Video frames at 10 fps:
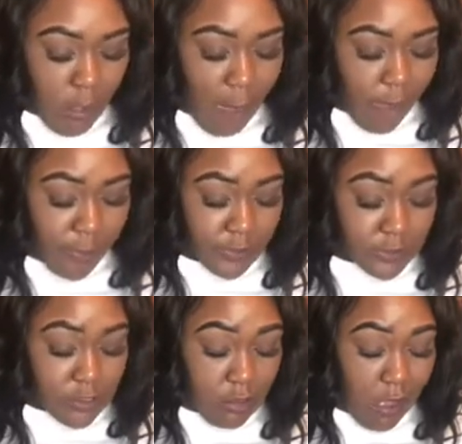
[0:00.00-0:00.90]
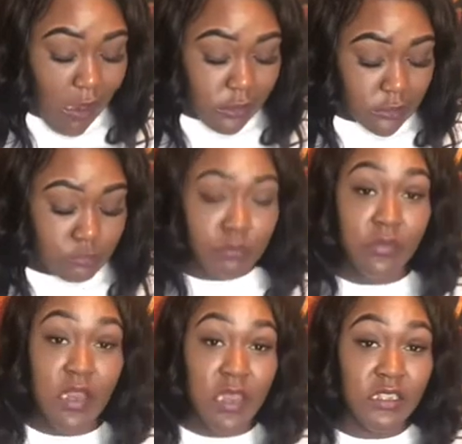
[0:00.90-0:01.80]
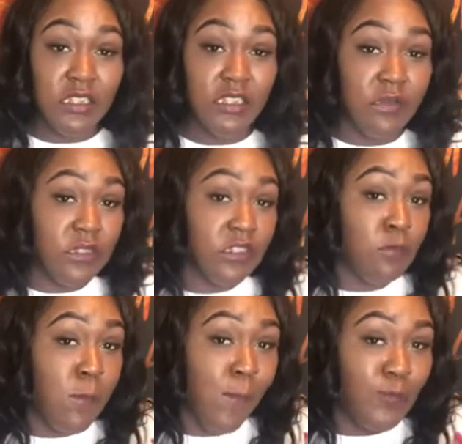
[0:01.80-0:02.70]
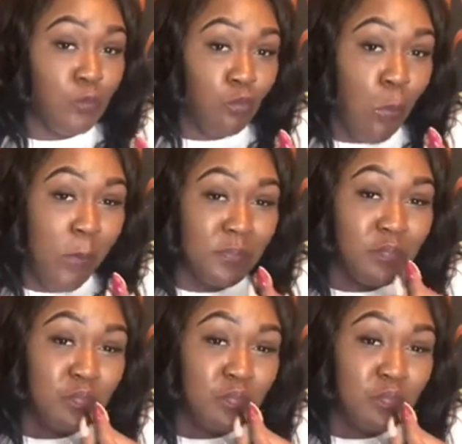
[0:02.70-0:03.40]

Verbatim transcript: know it's a lot of negativity mm-hmm.